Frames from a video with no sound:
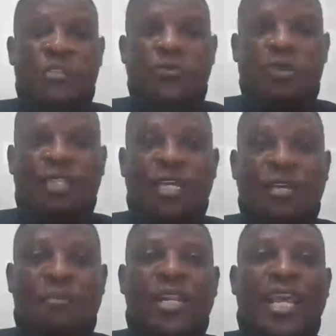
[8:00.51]
where
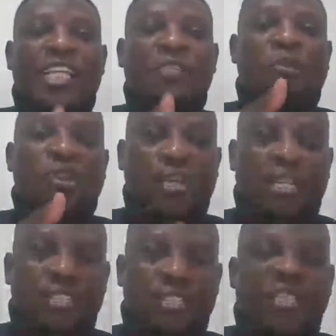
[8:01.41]
we start about
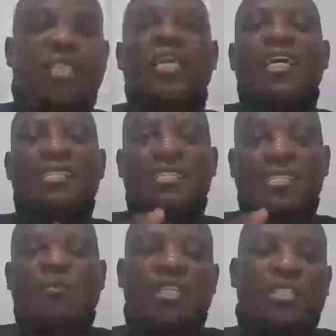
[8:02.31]
exploratory,
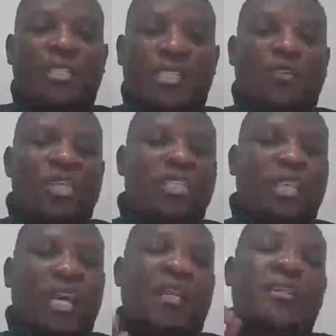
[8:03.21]

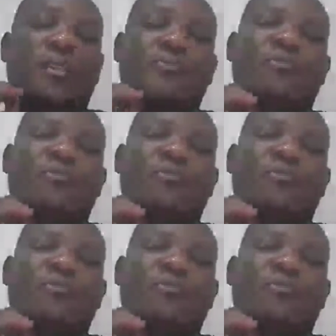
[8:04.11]
sequential.